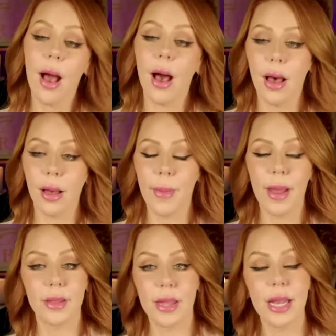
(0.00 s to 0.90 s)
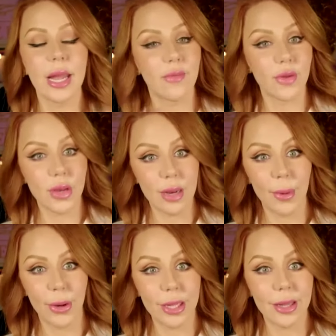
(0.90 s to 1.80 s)
Um, and then if you need me
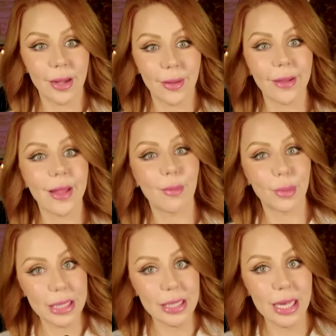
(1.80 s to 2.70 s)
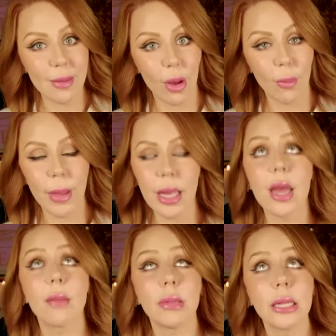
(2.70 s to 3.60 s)
or anything like that, please email me
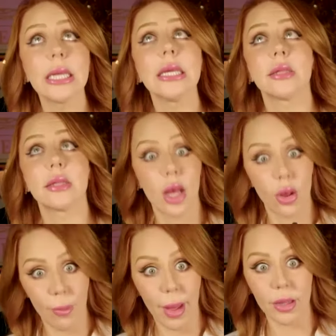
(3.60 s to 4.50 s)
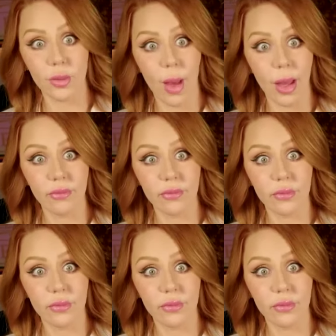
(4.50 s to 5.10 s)
and please tell Mike's wife.